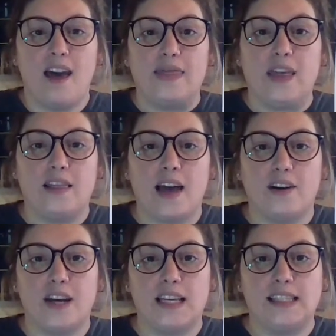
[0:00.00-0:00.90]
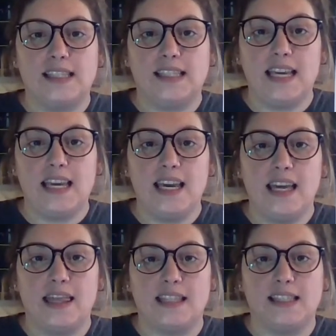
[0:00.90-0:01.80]
The letter is C.
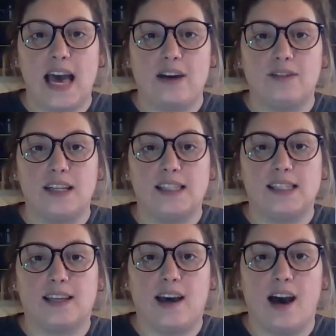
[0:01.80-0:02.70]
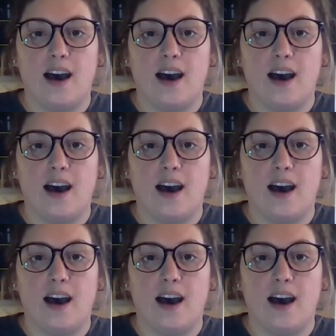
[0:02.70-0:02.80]
The sound is k.